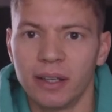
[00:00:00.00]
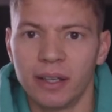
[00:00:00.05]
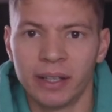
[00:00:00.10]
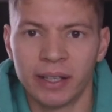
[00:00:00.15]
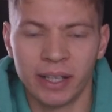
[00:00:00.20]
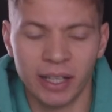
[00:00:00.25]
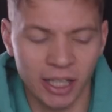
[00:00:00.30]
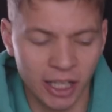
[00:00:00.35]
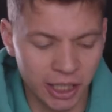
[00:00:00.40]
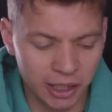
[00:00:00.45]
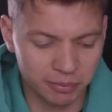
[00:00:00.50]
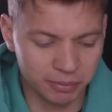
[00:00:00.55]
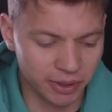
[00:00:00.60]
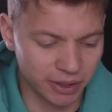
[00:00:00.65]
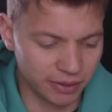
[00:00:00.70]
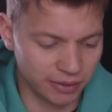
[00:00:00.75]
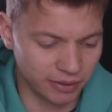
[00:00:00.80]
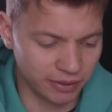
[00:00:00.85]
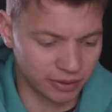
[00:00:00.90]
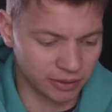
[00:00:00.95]

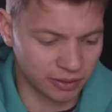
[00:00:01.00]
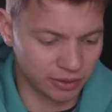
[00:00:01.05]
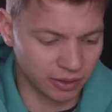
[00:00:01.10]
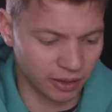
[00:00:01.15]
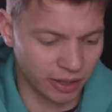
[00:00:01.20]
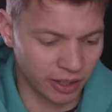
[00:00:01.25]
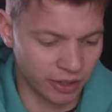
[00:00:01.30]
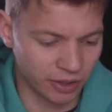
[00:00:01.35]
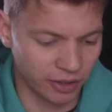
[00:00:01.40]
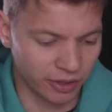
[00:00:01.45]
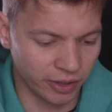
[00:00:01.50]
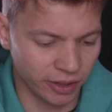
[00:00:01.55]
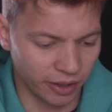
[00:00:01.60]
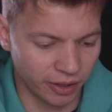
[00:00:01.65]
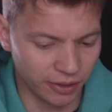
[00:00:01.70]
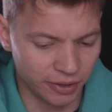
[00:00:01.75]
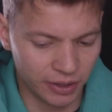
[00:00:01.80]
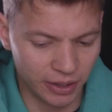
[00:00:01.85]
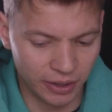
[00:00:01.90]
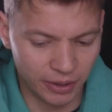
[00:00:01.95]
God, I don't
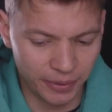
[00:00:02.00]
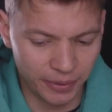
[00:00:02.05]
know.